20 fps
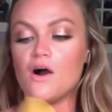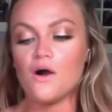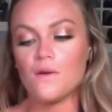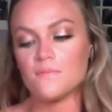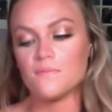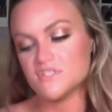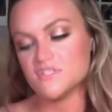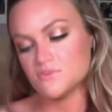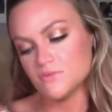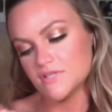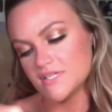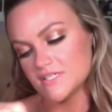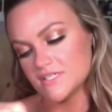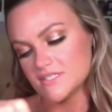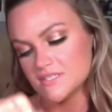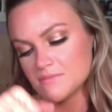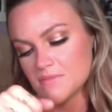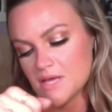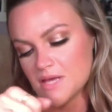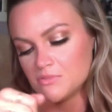This one is
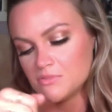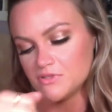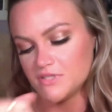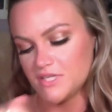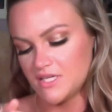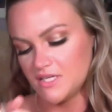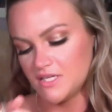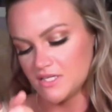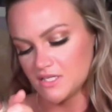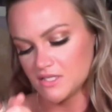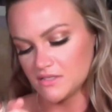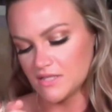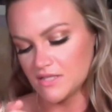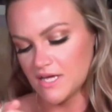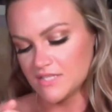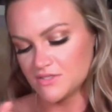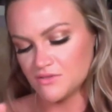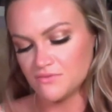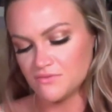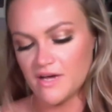the Maybelline
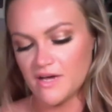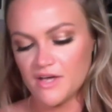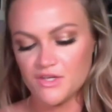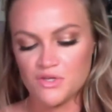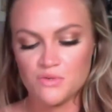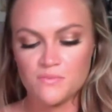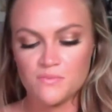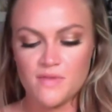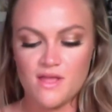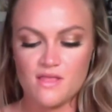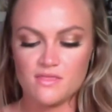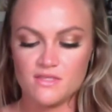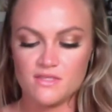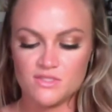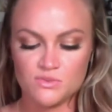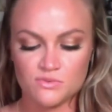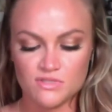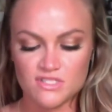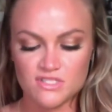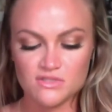Colossal Volume, and this
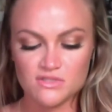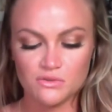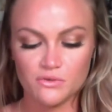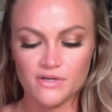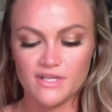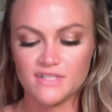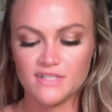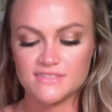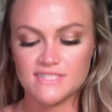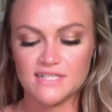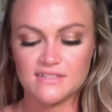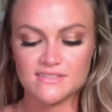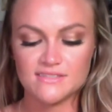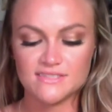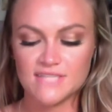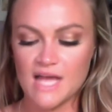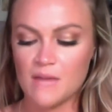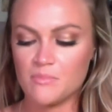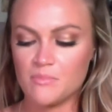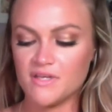one is L'Oreal
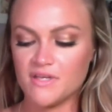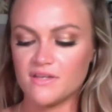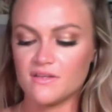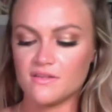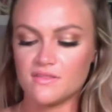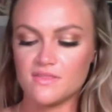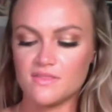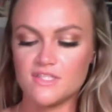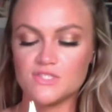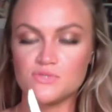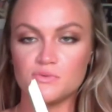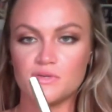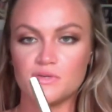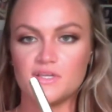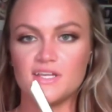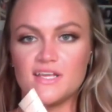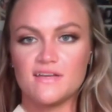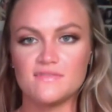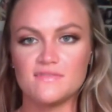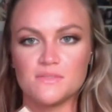Telescopic. This one
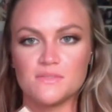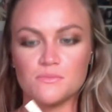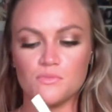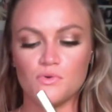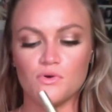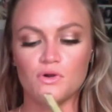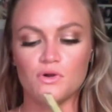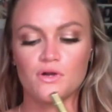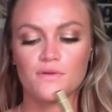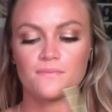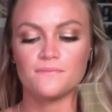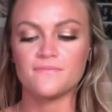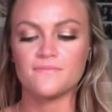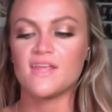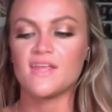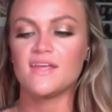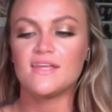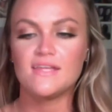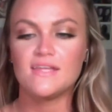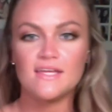gives a more
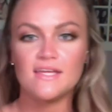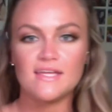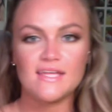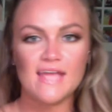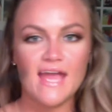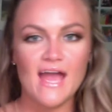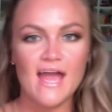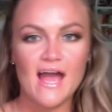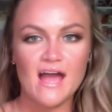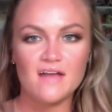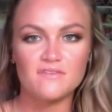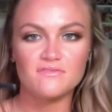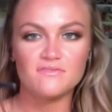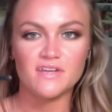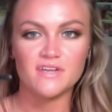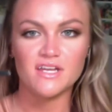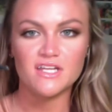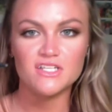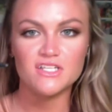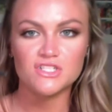cat eye
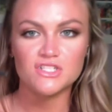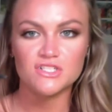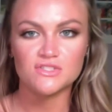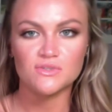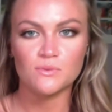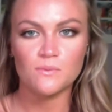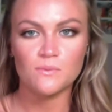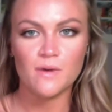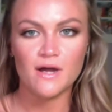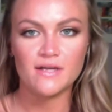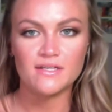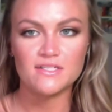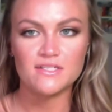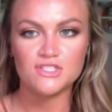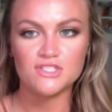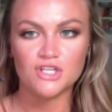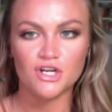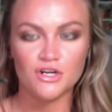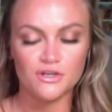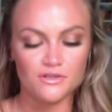finish because the wand
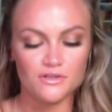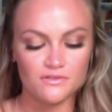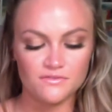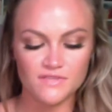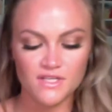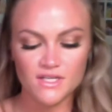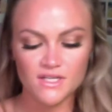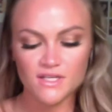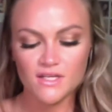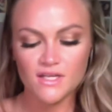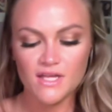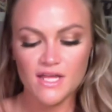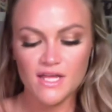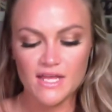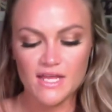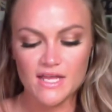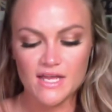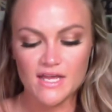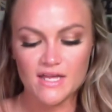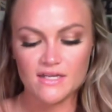is curved.
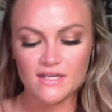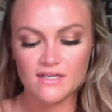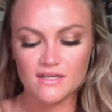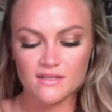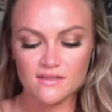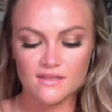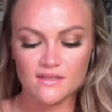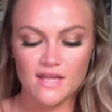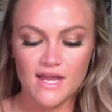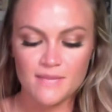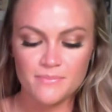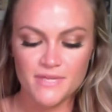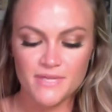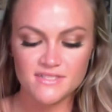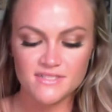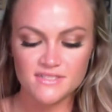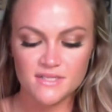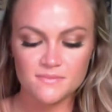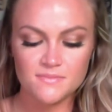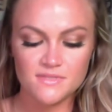And I
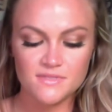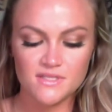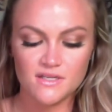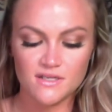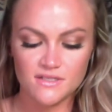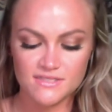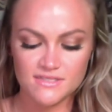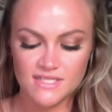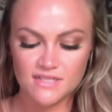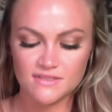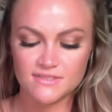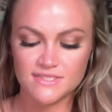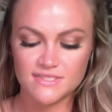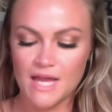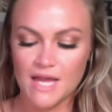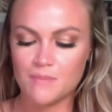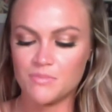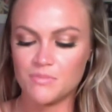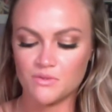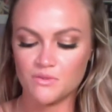picked up the
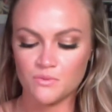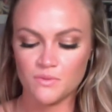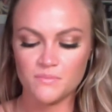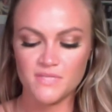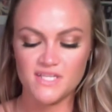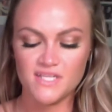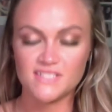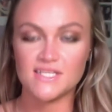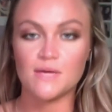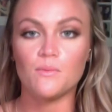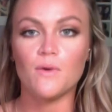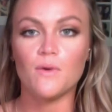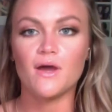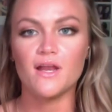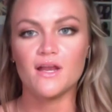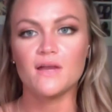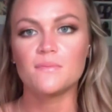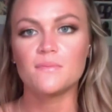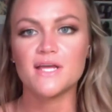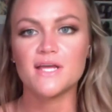telescopic one because I
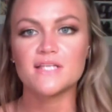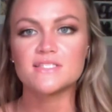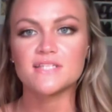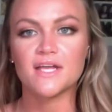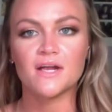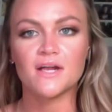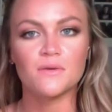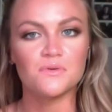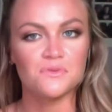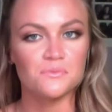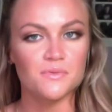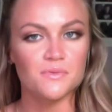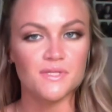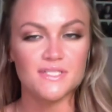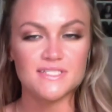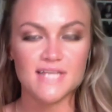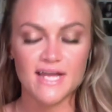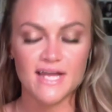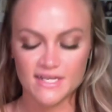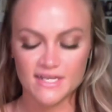wanted a mascara with really
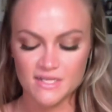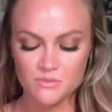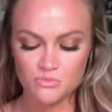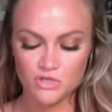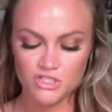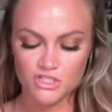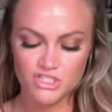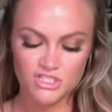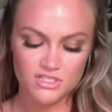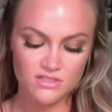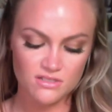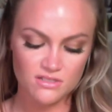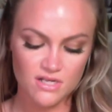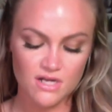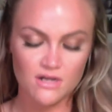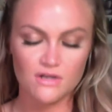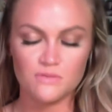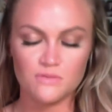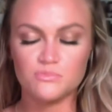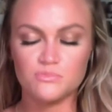tiny brushes,
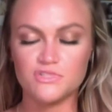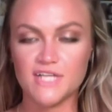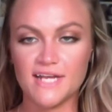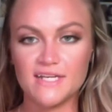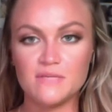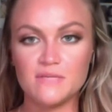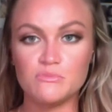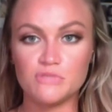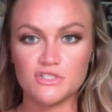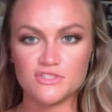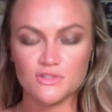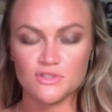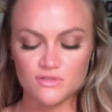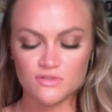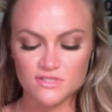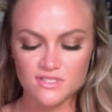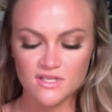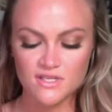or tiny bristles.